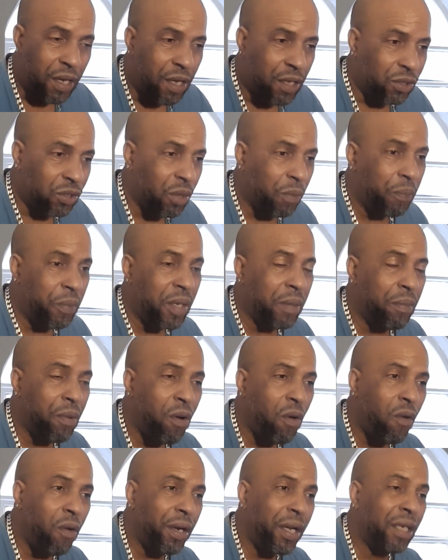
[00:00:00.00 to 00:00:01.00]
some
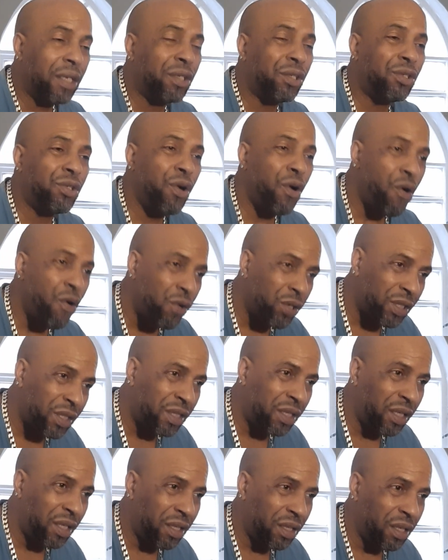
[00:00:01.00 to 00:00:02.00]
people out there
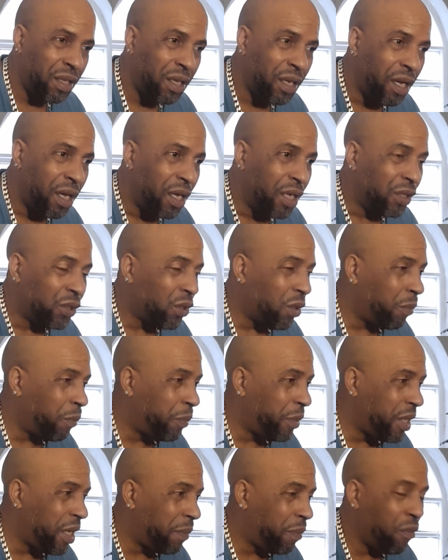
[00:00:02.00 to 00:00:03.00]
thirsty, some
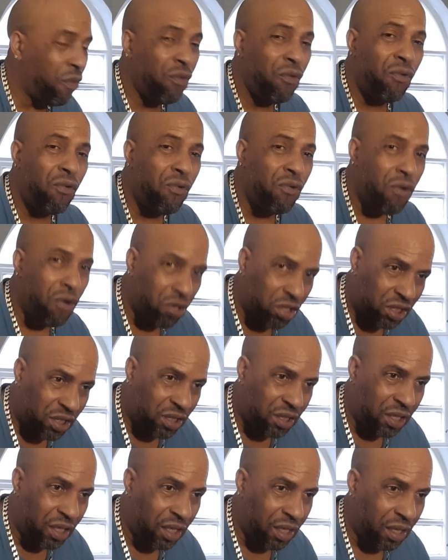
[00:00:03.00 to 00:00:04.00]
people
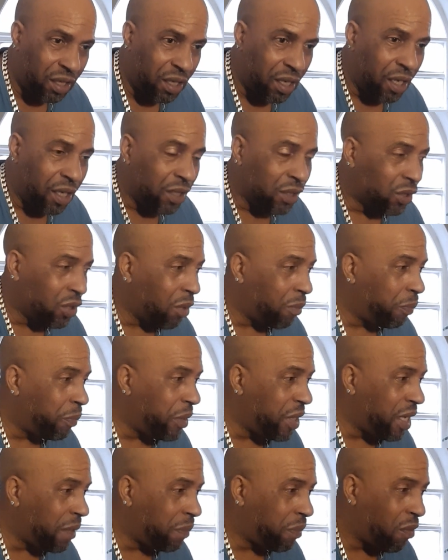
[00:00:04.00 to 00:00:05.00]
rusty, some
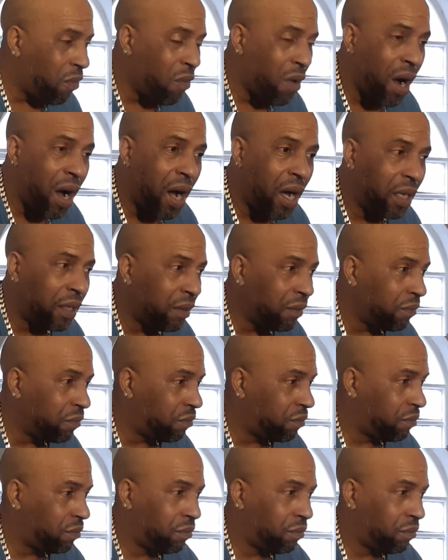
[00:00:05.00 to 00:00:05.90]
people want